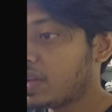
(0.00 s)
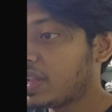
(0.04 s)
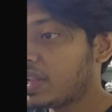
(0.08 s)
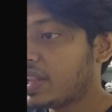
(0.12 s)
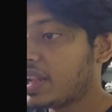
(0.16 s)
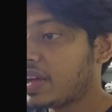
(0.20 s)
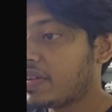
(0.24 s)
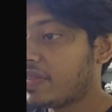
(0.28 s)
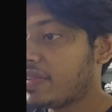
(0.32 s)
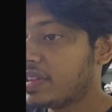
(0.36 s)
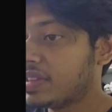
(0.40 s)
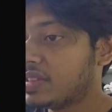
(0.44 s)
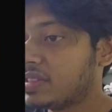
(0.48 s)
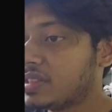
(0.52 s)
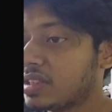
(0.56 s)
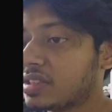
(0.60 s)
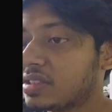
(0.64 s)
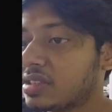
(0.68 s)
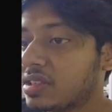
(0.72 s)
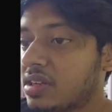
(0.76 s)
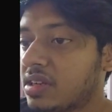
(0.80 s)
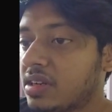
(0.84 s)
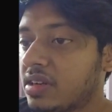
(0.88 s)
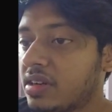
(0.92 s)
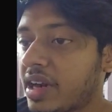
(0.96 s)

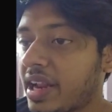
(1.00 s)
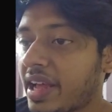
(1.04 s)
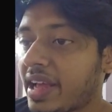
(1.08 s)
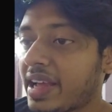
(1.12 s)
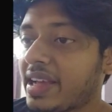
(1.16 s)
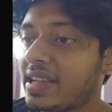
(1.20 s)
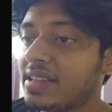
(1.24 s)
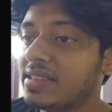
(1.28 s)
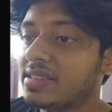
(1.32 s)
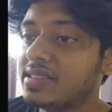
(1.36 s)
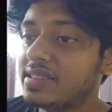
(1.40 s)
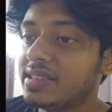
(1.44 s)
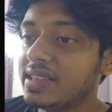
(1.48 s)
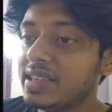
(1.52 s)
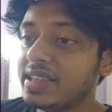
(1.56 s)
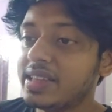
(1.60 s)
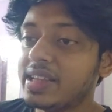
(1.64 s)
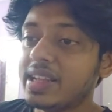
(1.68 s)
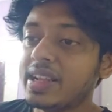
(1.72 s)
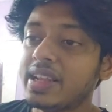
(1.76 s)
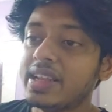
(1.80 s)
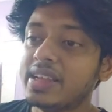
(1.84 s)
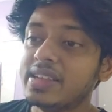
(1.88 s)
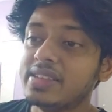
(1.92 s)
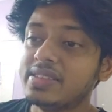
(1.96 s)
11600, I can see the
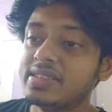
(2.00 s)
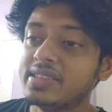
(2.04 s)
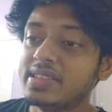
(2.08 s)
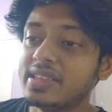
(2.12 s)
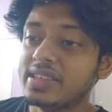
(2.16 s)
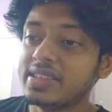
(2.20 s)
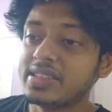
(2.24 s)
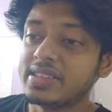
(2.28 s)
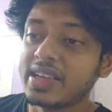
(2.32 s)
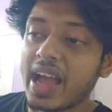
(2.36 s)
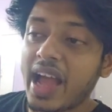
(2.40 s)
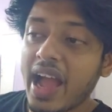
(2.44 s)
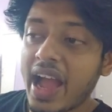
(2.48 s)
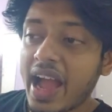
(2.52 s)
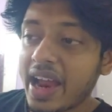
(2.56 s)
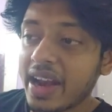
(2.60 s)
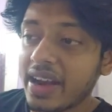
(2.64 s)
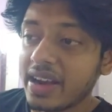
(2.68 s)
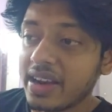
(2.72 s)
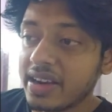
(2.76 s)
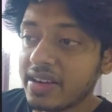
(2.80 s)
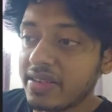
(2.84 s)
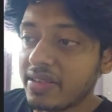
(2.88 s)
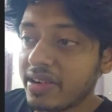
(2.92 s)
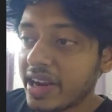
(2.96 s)
list is
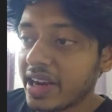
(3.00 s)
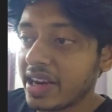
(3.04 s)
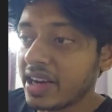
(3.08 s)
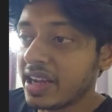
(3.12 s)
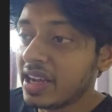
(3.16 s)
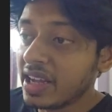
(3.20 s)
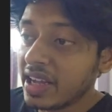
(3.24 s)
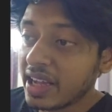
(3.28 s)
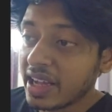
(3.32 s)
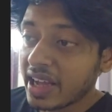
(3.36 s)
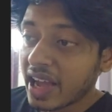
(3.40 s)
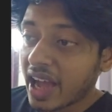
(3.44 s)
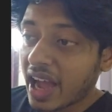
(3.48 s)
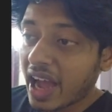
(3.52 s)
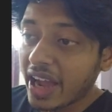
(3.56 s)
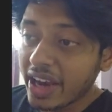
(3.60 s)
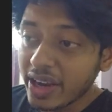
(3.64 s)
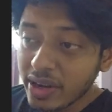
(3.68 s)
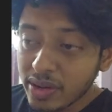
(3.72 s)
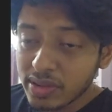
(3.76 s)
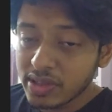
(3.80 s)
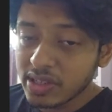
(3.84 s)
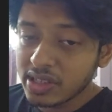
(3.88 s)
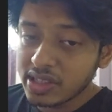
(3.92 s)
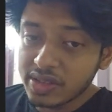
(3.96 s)
added, right? I
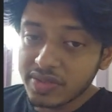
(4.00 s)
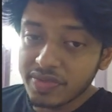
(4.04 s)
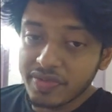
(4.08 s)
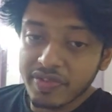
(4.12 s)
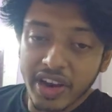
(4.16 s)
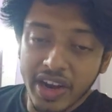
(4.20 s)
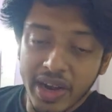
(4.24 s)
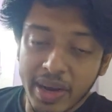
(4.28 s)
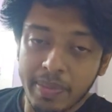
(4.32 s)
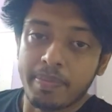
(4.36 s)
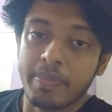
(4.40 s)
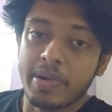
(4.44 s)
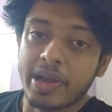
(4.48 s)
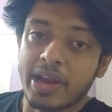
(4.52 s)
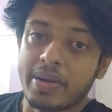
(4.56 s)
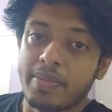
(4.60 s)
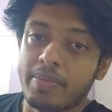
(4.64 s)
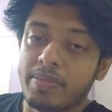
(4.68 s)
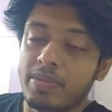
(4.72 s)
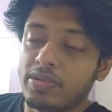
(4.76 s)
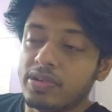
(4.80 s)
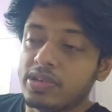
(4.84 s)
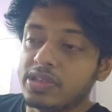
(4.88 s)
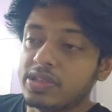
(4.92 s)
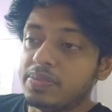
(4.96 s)
know this is very bare
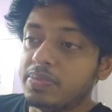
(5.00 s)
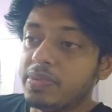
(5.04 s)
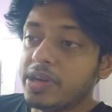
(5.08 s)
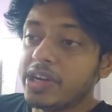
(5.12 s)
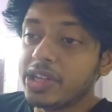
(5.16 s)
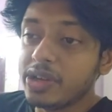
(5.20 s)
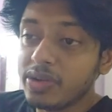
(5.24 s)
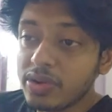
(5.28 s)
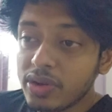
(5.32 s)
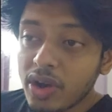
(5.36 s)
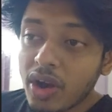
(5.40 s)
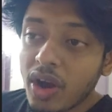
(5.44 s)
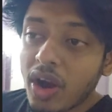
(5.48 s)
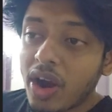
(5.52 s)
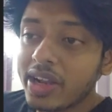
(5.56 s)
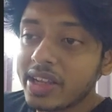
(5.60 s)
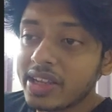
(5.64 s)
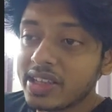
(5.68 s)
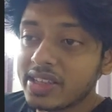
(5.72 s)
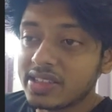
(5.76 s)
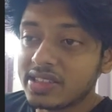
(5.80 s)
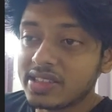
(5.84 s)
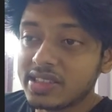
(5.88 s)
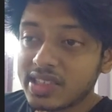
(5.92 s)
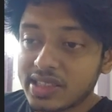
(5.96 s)
bones, but you got
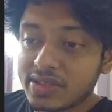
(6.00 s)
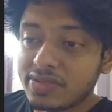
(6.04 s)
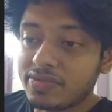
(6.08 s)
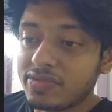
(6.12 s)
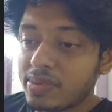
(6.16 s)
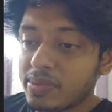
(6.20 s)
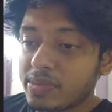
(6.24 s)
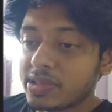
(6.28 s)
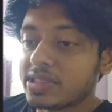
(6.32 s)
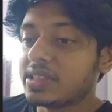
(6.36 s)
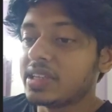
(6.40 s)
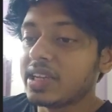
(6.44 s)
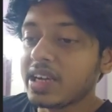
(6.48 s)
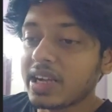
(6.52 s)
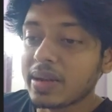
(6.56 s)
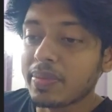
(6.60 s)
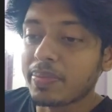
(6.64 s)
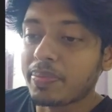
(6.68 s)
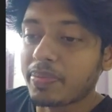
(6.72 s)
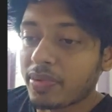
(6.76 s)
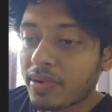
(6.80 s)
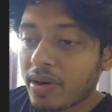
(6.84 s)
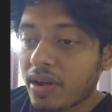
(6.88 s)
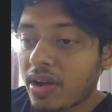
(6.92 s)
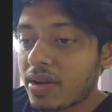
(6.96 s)
this just from a single
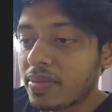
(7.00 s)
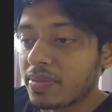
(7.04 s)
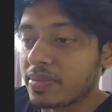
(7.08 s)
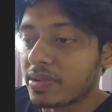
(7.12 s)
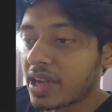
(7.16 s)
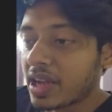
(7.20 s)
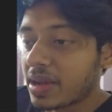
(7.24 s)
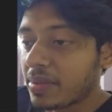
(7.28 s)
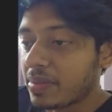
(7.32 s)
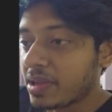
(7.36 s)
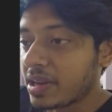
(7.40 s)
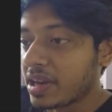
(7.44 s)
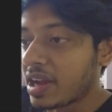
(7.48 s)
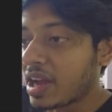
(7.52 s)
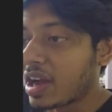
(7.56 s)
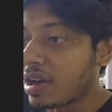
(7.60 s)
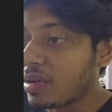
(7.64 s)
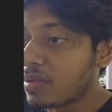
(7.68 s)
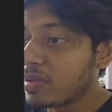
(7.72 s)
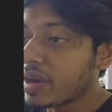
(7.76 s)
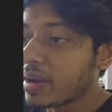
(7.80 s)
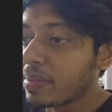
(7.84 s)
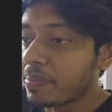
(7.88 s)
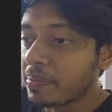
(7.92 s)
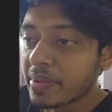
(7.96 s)
prompt. I mean,
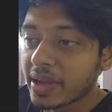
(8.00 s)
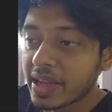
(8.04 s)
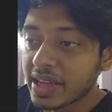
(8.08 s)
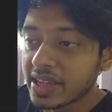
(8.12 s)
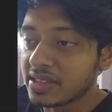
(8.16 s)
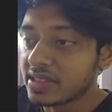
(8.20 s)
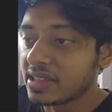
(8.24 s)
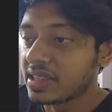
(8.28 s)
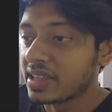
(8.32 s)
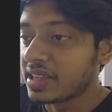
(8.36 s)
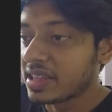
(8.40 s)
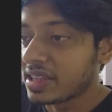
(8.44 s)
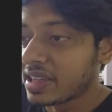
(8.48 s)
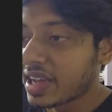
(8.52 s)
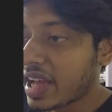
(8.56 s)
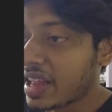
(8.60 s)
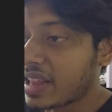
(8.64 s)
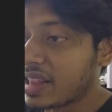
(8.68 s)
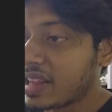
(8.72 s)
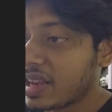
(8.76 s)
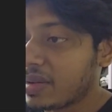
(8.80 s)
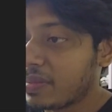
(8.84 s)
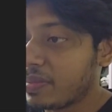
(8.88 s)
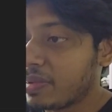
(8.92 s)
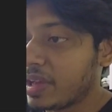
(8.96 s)
how amazing
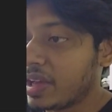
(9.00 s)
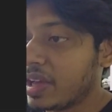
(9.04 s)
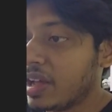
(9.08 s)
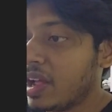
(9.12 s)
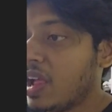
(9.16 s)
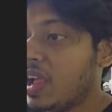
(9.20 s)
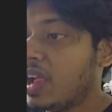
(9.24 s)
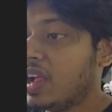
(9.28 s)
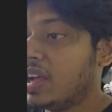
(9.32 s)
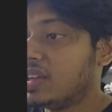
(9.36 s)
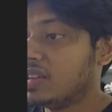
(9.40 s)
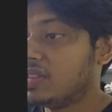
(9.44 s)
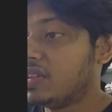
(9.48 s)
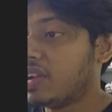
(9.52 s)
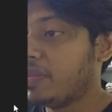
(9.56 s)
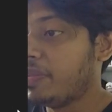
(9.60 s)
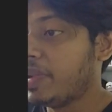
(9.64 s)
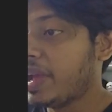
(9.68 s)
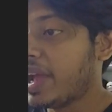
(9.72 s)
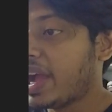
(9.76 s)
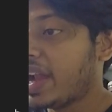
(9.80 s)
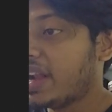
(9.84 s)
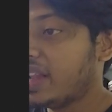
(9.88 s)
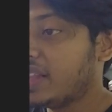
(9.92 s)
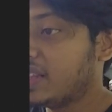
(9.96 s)
can that be? So let me
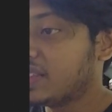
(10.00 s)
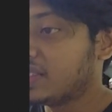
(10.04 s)
add the